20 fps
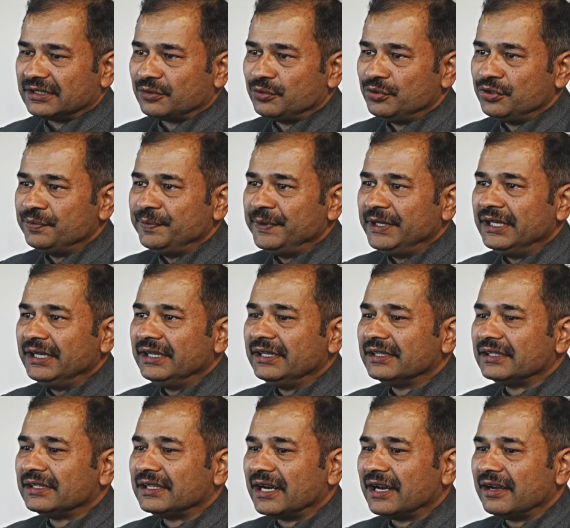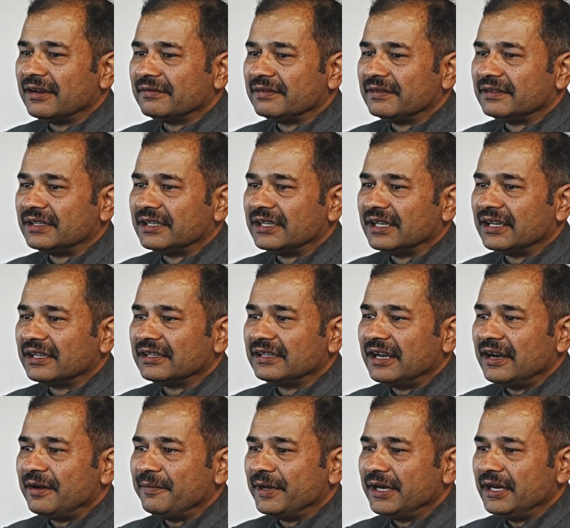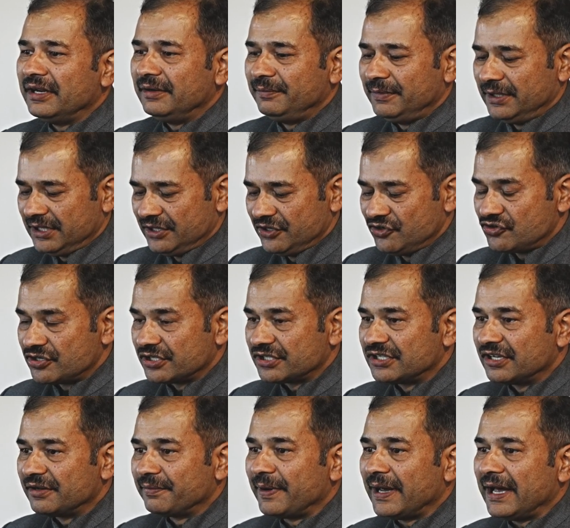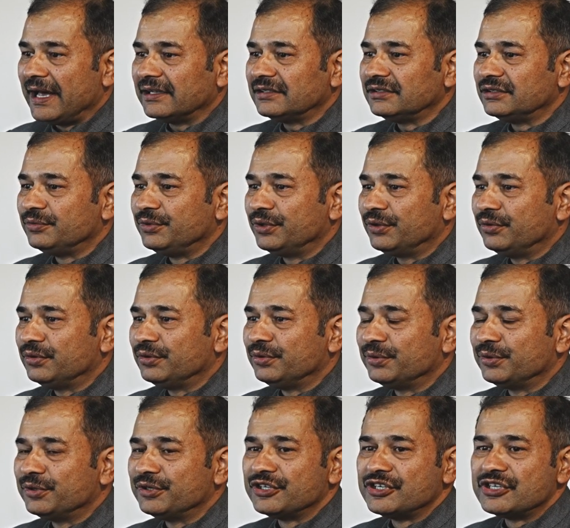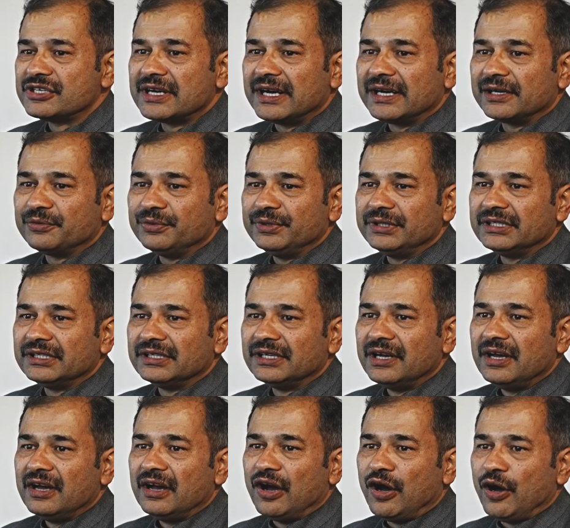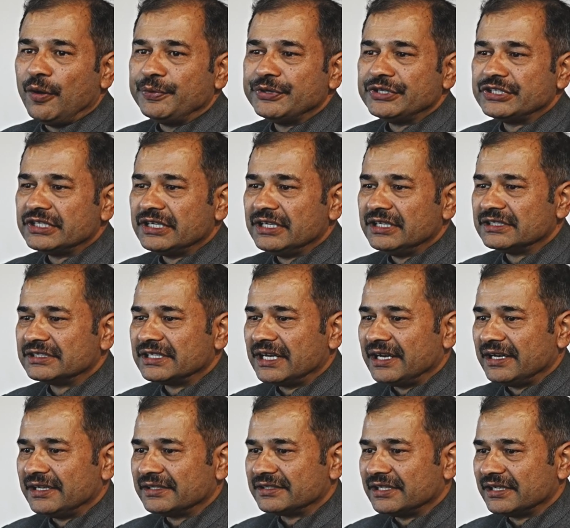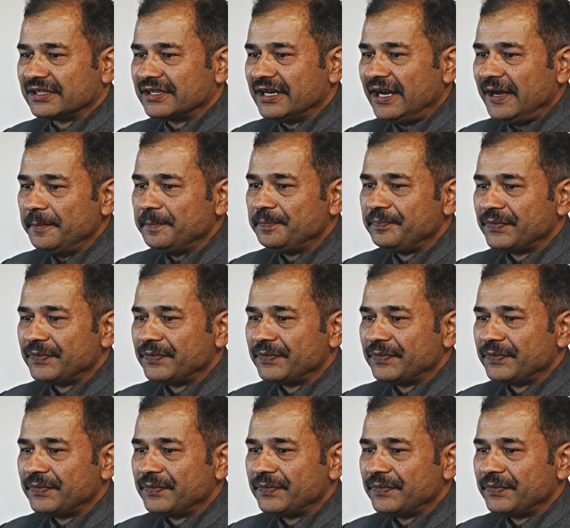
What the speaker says: Could be there are very many interesting facts. We could interact with officials and etc.